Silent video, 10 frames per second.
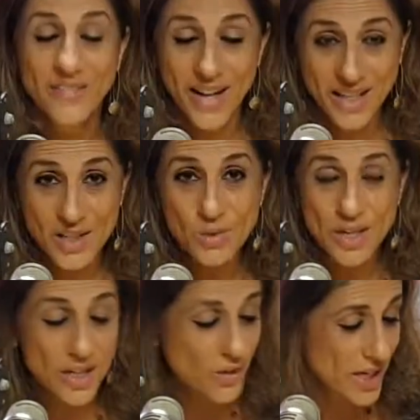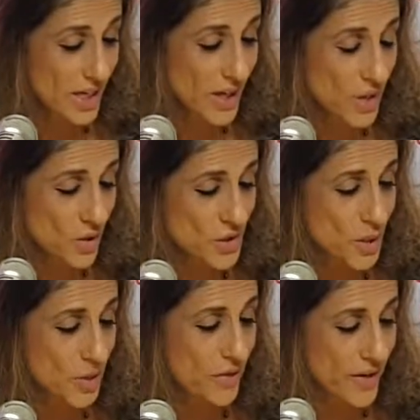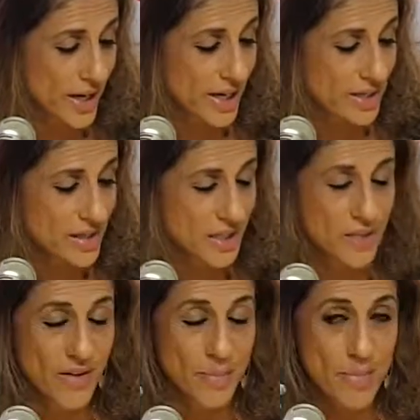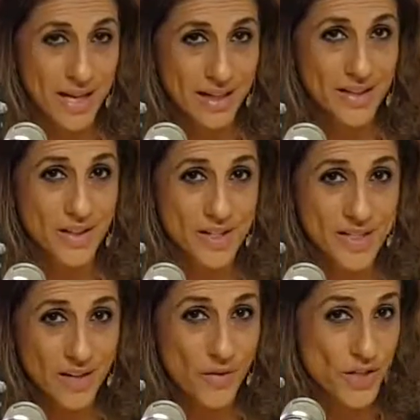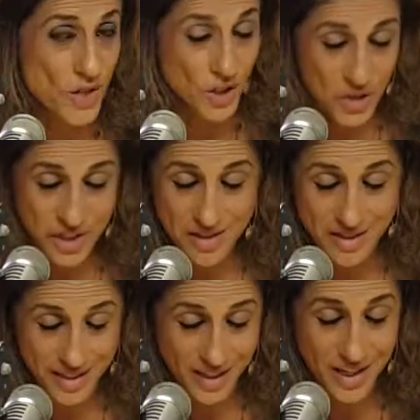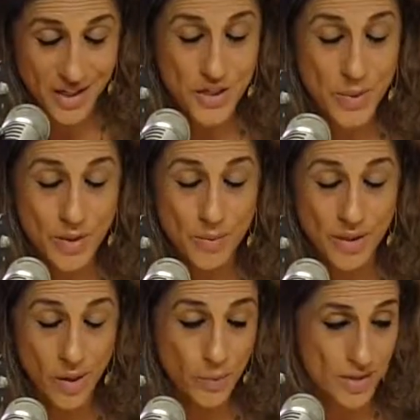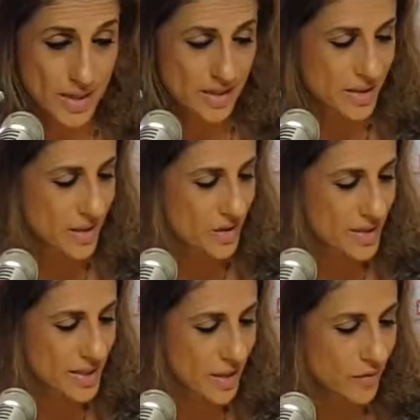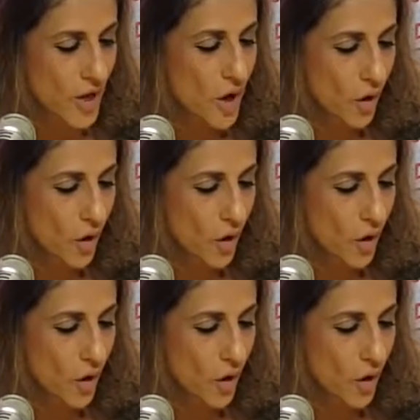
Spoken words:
That is really, really huge. So we're very excited that Maylene herself is not just sending a line, she will be representing herself.